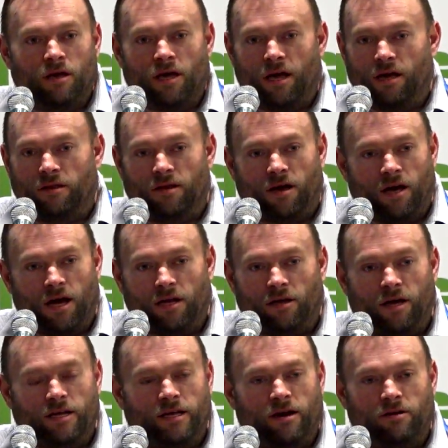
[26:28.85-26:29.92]
and the High
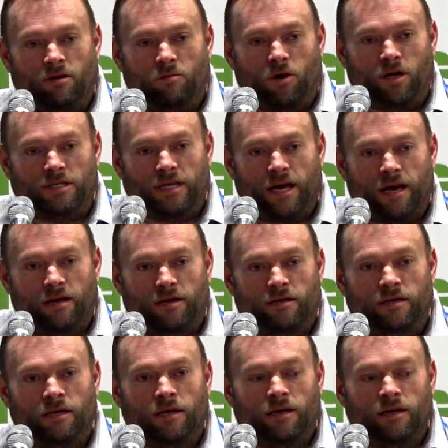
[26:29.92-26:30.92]
Line down in Montana,